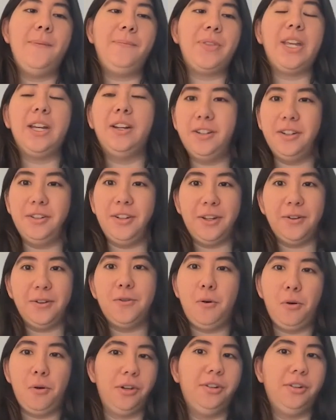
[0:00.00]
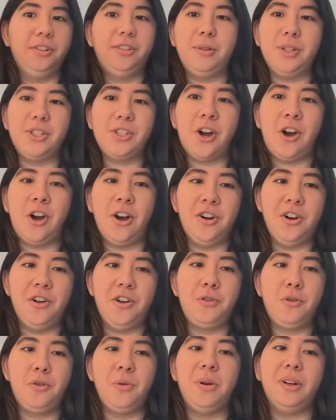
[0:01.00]
including corals, which are,
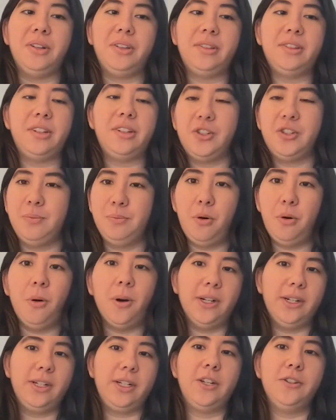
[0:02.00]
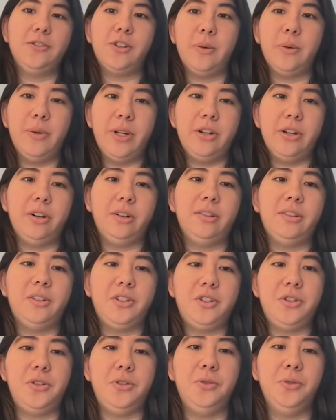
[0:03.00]
of course, such important contributors
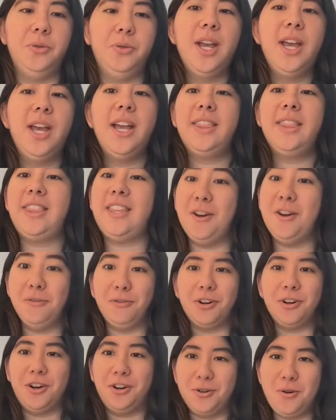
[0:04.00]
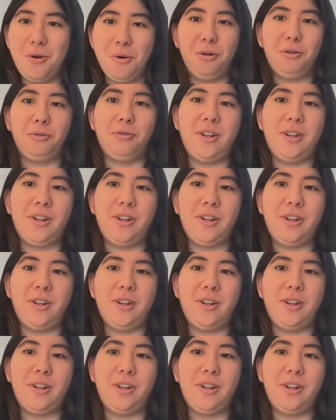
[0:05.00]
to the overall coral